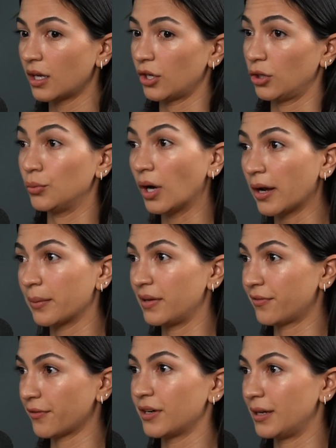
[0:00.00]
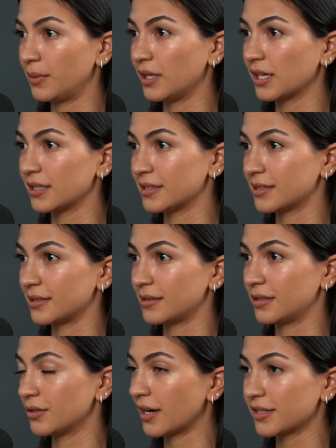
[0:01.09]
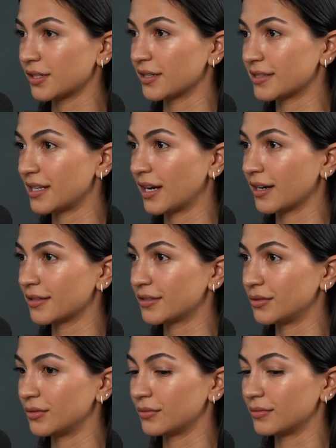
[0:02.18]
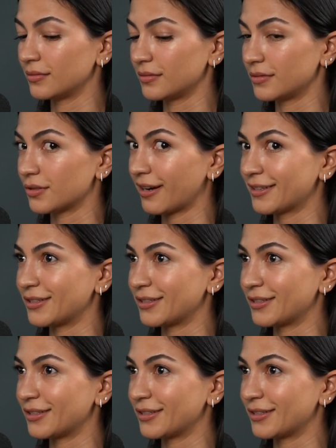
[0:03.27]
you got to be free because the director is there to direct